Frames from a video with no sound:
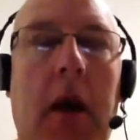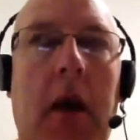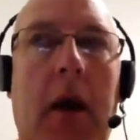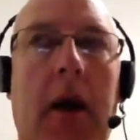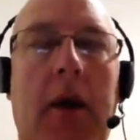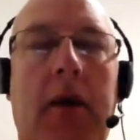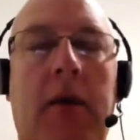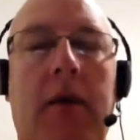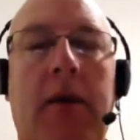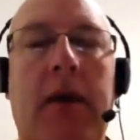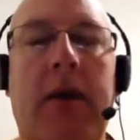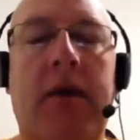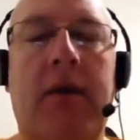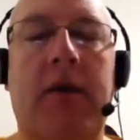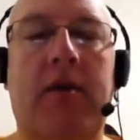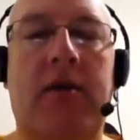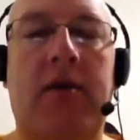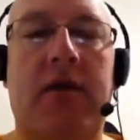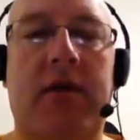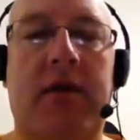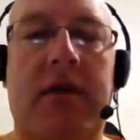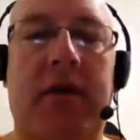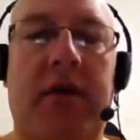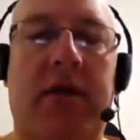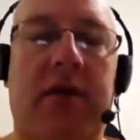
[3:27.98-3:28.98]
So these are
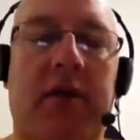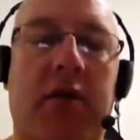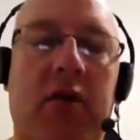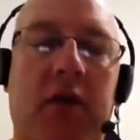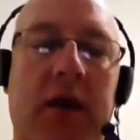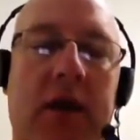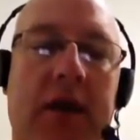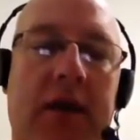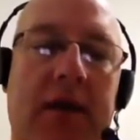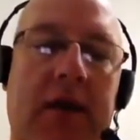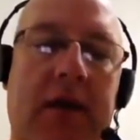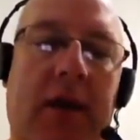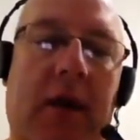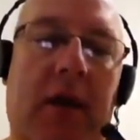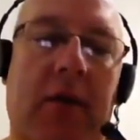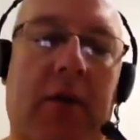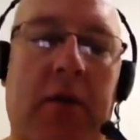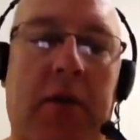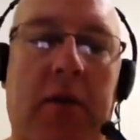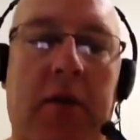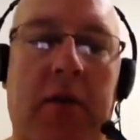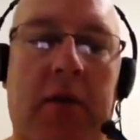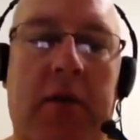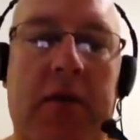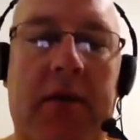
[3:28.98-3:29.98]
just a few
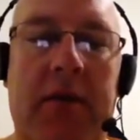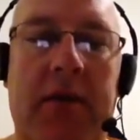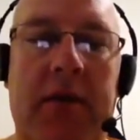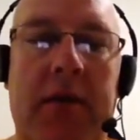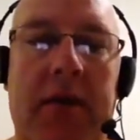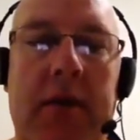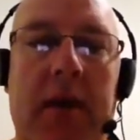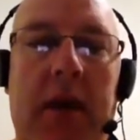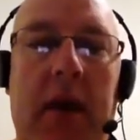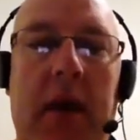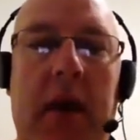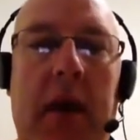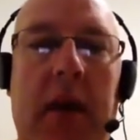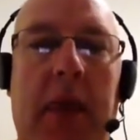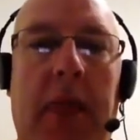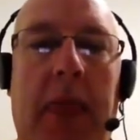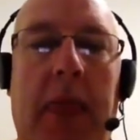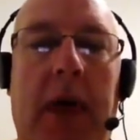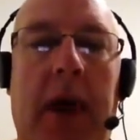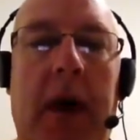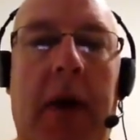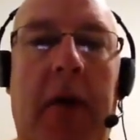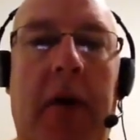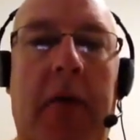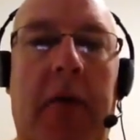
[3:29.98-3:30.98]
examples
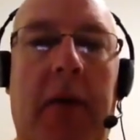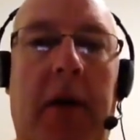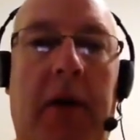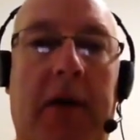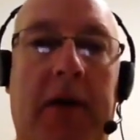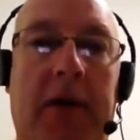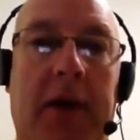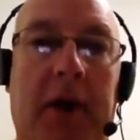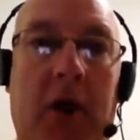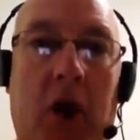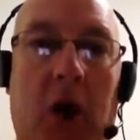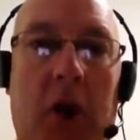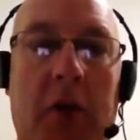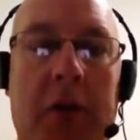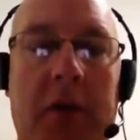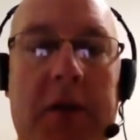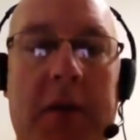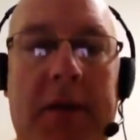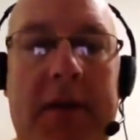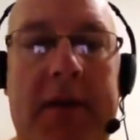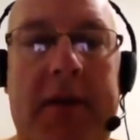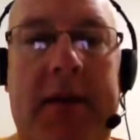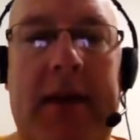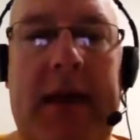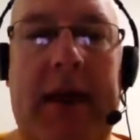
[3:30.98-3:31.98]
of the common
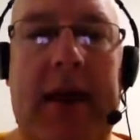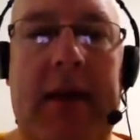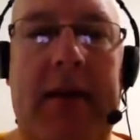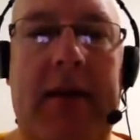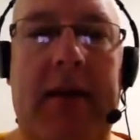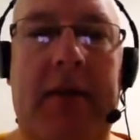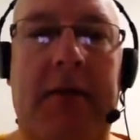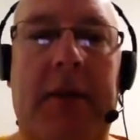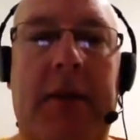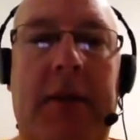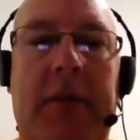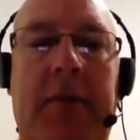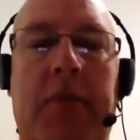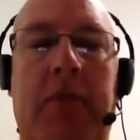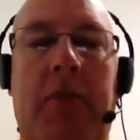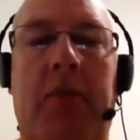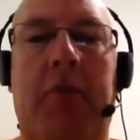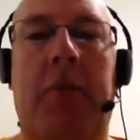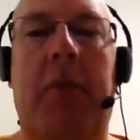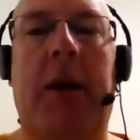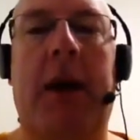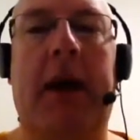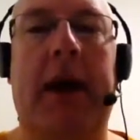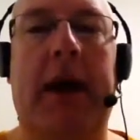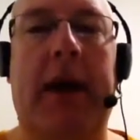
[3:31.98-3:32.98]
mistakes that people
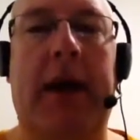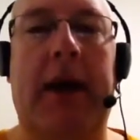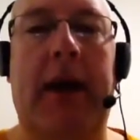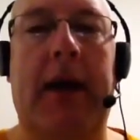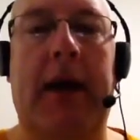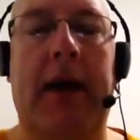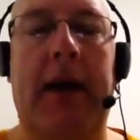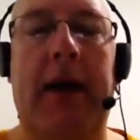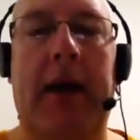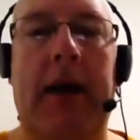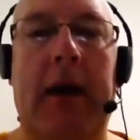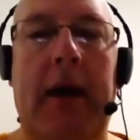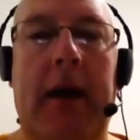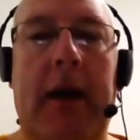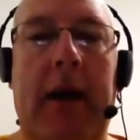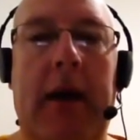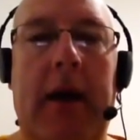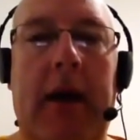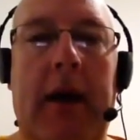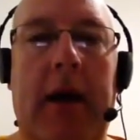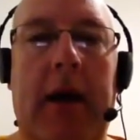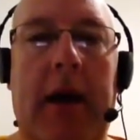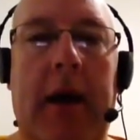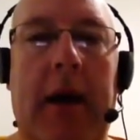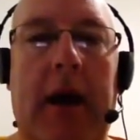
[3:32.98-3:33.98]
make.
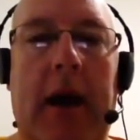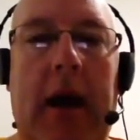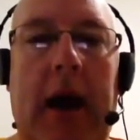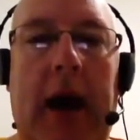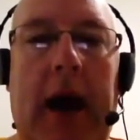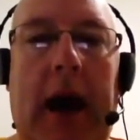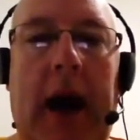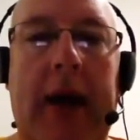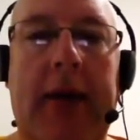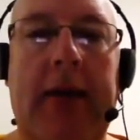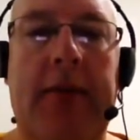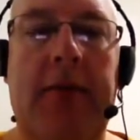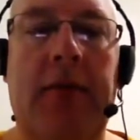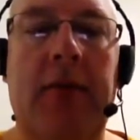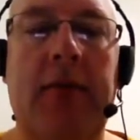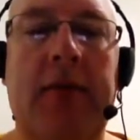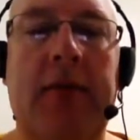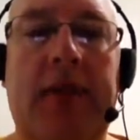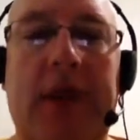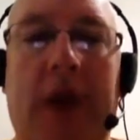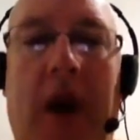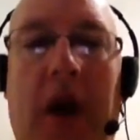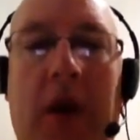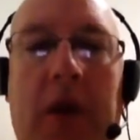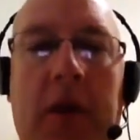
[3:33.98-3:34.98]
I suppose
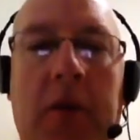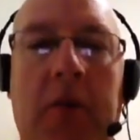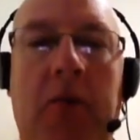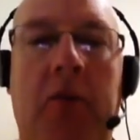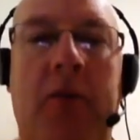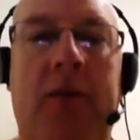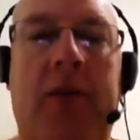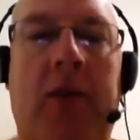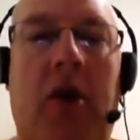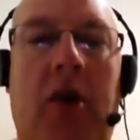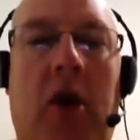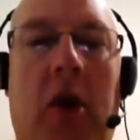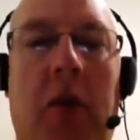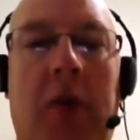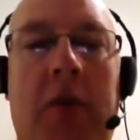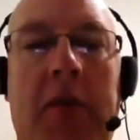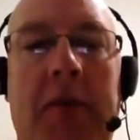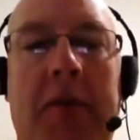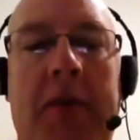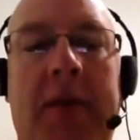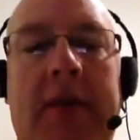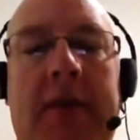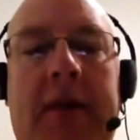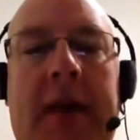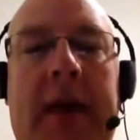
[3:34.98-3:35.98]
the other most common
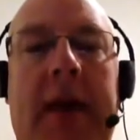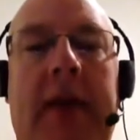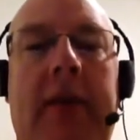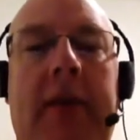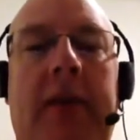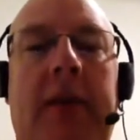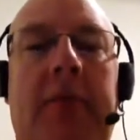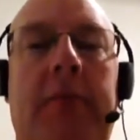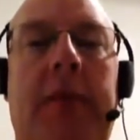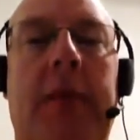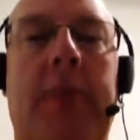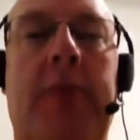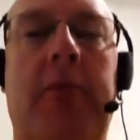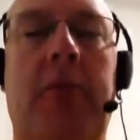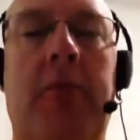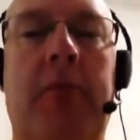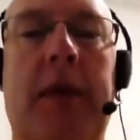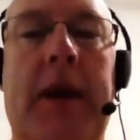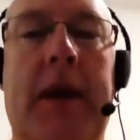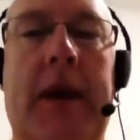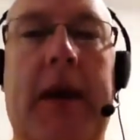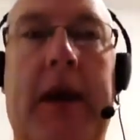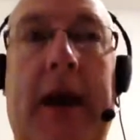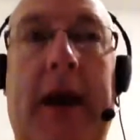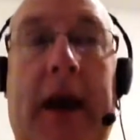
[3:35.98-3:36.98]
mistake that people
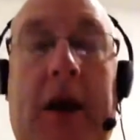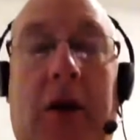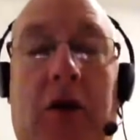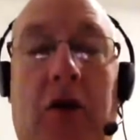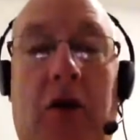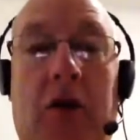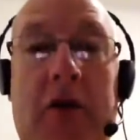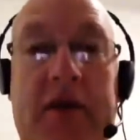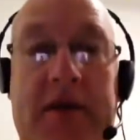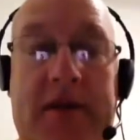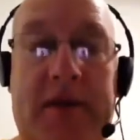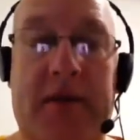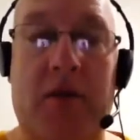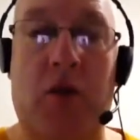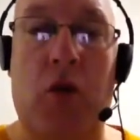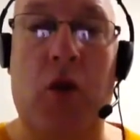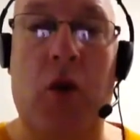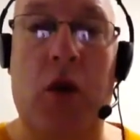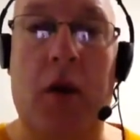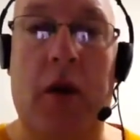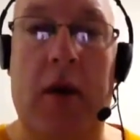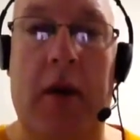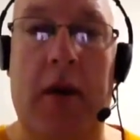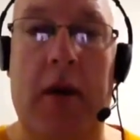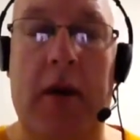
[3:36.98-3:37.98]
make across the
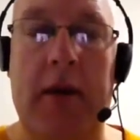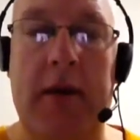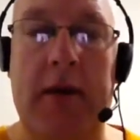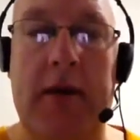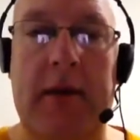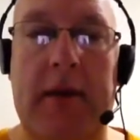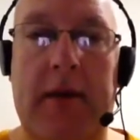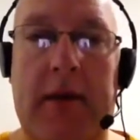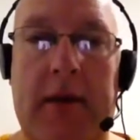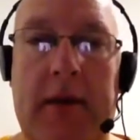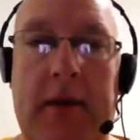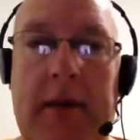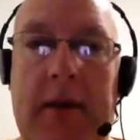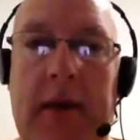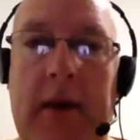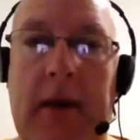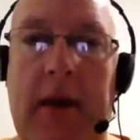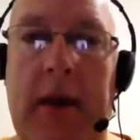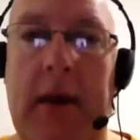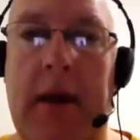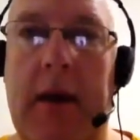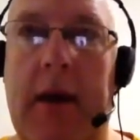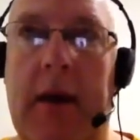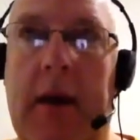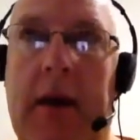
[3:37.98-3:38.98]
world,
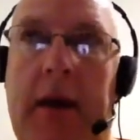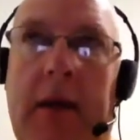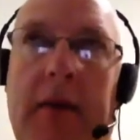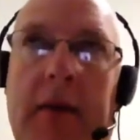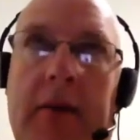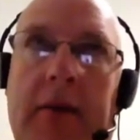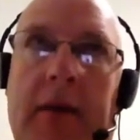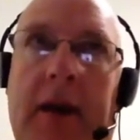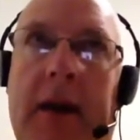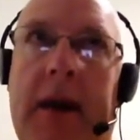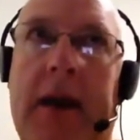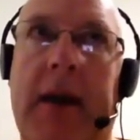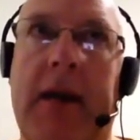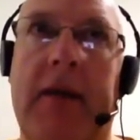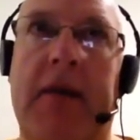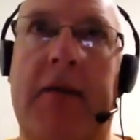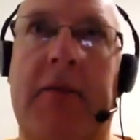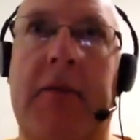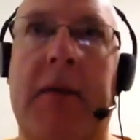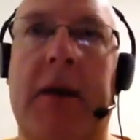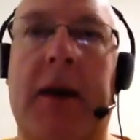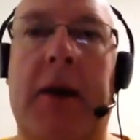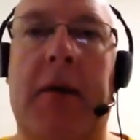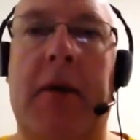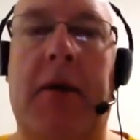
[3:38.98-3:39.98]
if I can
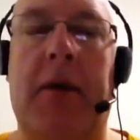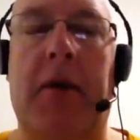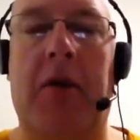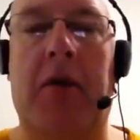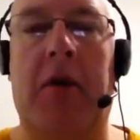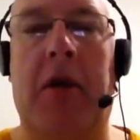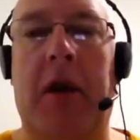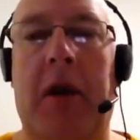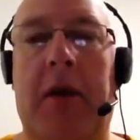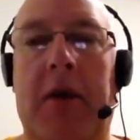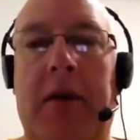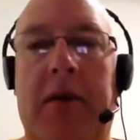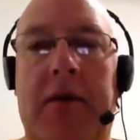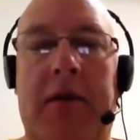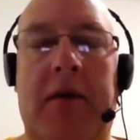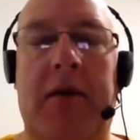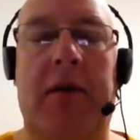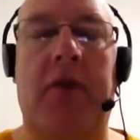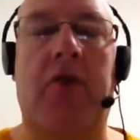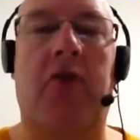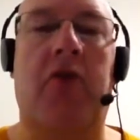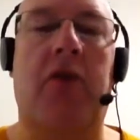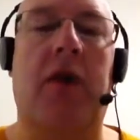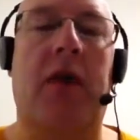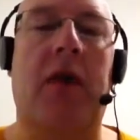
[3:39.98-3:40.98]
speak about learners in
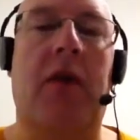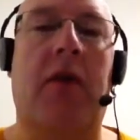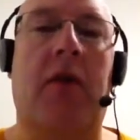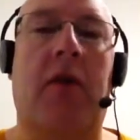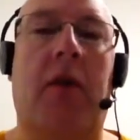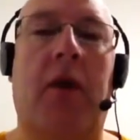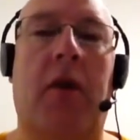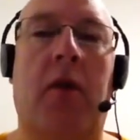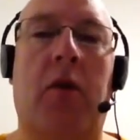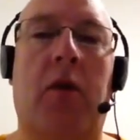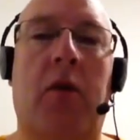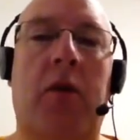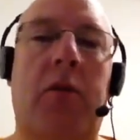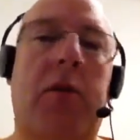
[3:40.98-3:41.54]
general, would